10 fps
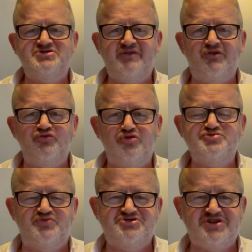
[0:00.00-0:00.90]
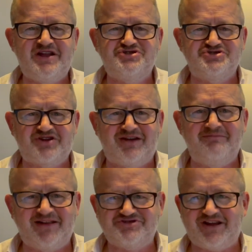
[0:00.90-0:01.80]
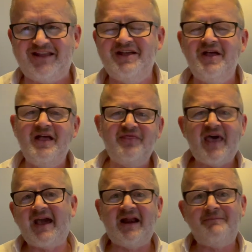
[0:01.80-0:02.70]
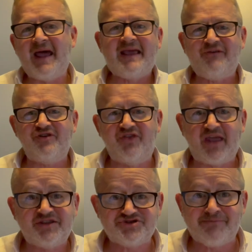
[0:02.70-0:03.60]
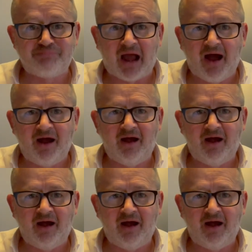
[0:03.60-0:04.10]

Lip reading: Rules Procedures Committee, they're going to make everything simpler.